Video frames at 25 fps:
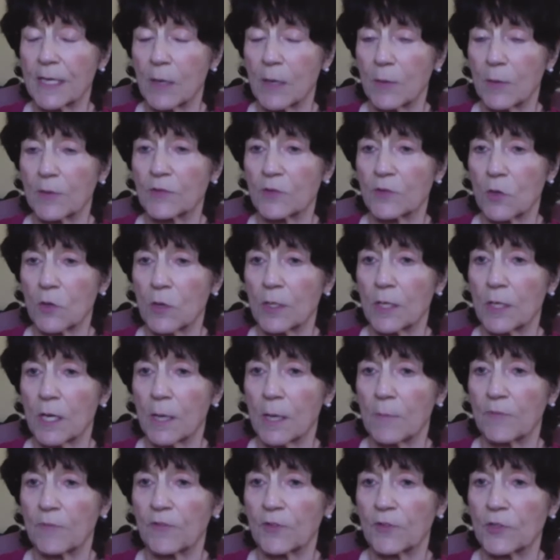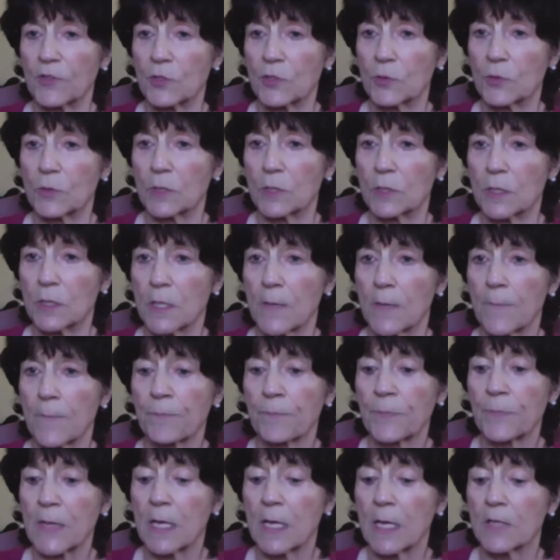Now it's gone up for sure.
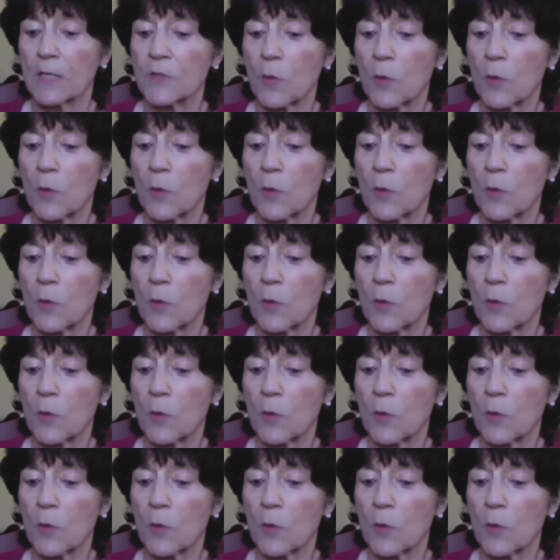So